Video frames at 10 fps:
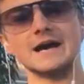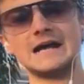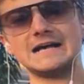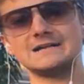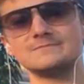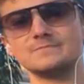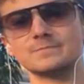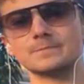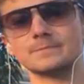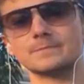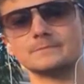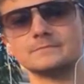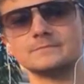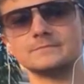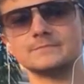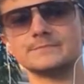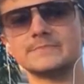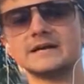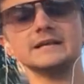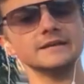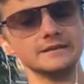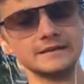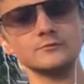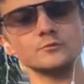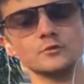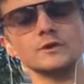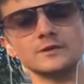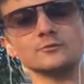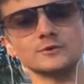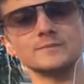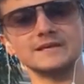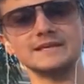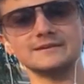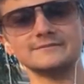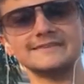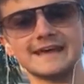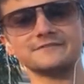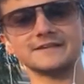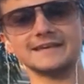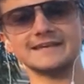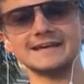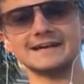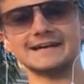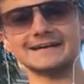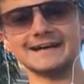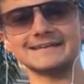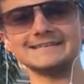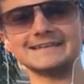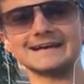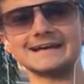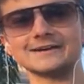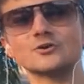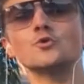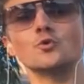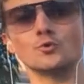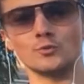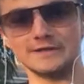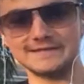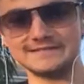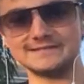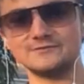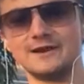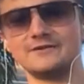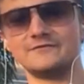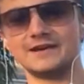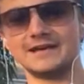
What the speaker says: But it would be definitely a cool one to have